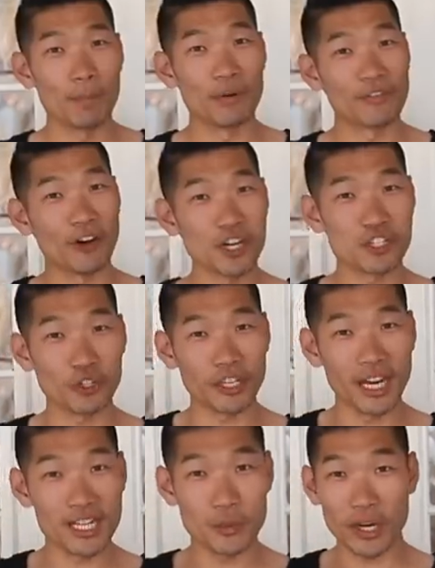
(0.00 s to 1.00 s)
Right, before I show you
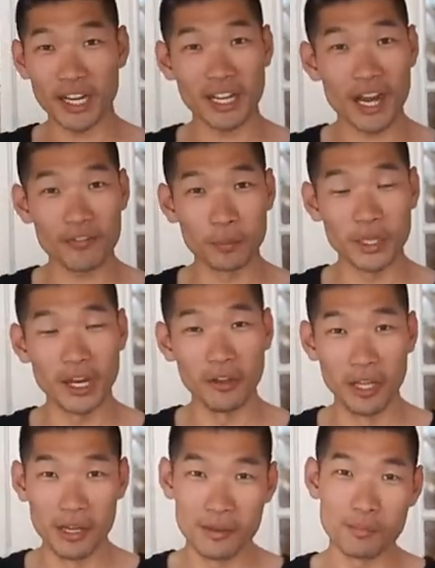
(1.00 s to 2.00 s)
guys what I got from the
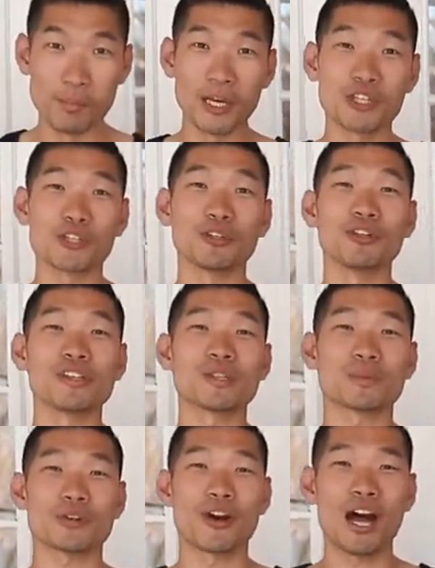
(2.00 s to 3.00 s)
outlet, make sure you
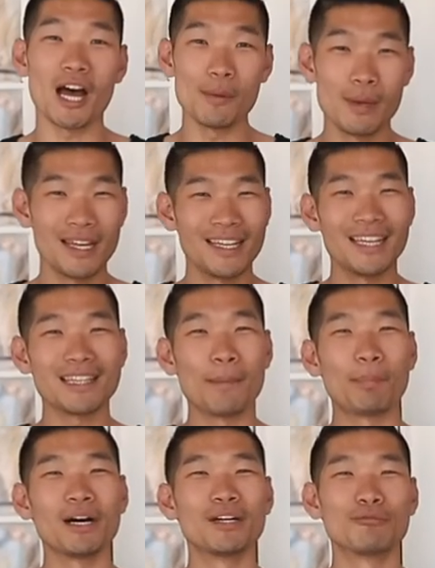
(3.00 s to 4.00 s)
subscribe, hit
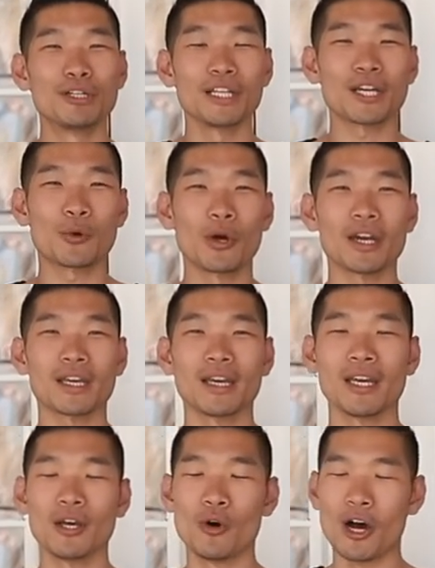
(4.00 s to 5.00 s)
that button really quick.
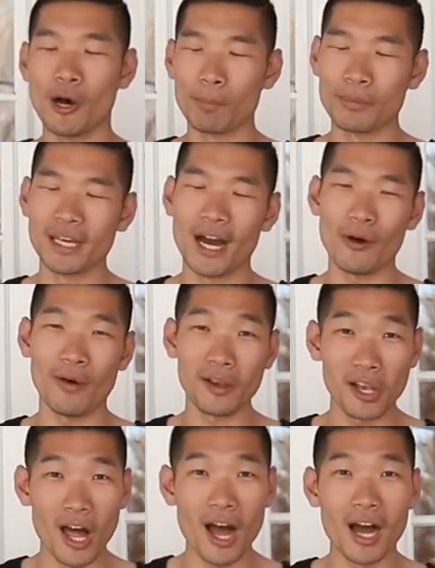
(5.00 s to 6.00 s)
It'll help me out a
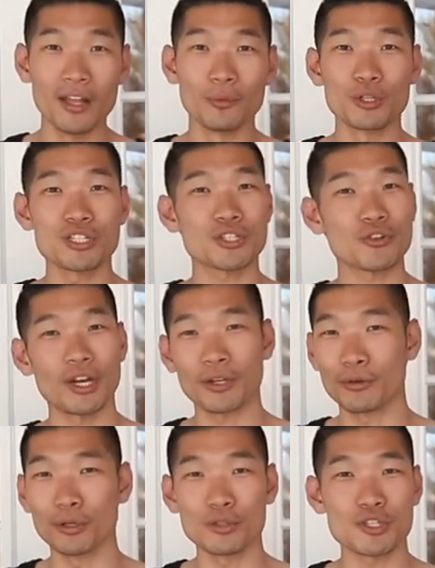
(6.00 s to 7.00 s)
lot. We're just trying to
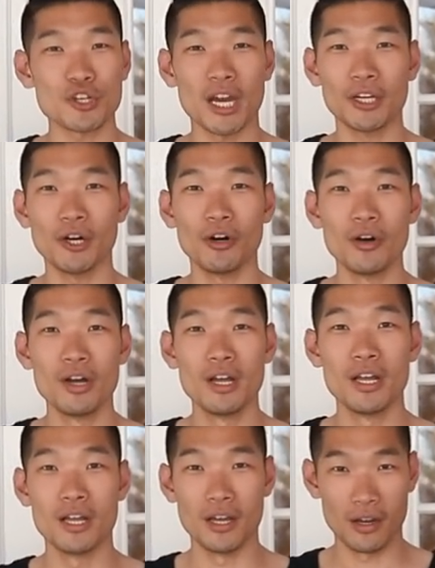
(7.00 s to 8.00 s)
grow this channel
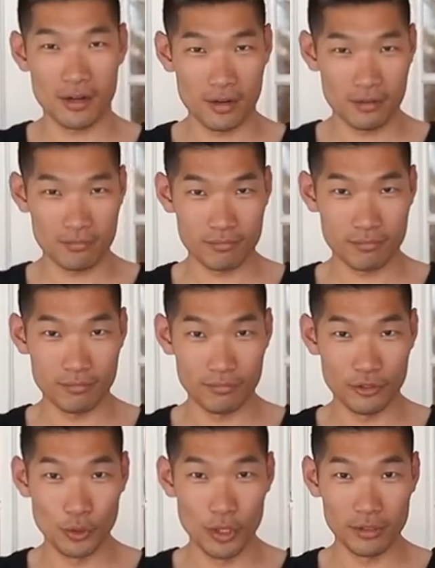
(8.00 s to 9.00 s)

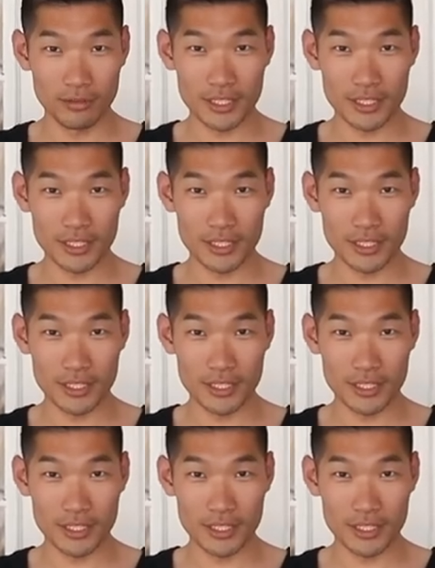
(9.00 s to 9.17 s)
do it.